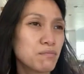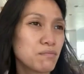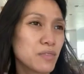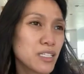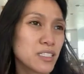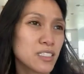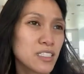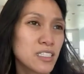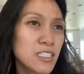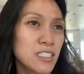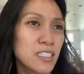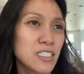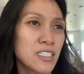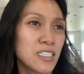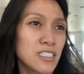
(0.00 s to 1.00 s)
but
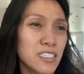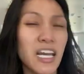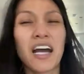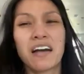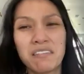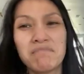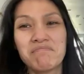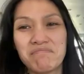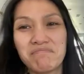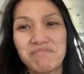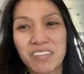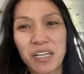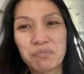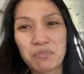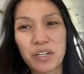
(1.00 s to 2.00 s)
yeah,
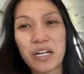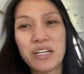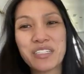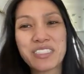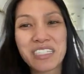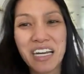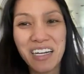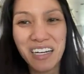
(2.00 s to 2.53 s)
like burst.